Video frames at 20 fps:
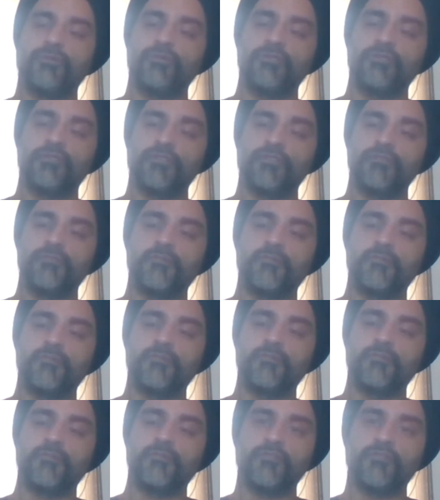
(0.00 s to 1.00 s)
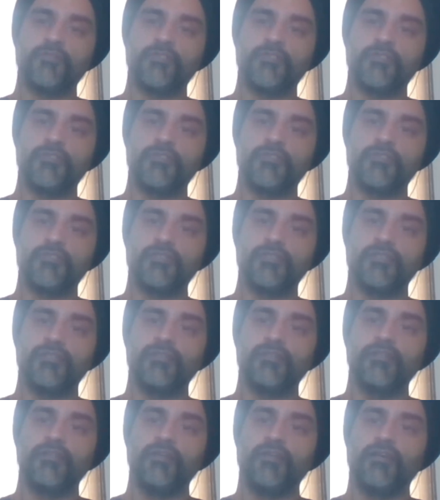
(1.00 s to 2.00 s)
whole third party data more efficiently,
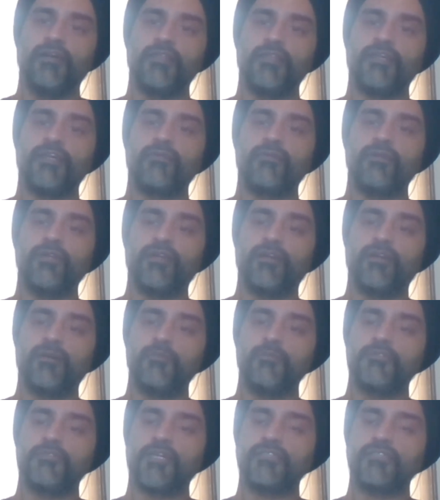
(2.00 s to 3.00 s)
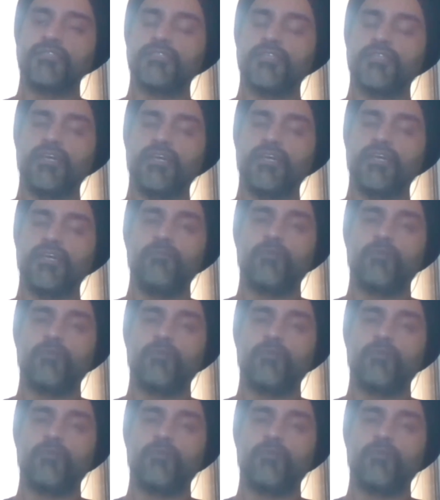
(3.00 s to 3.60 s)
and that's a scale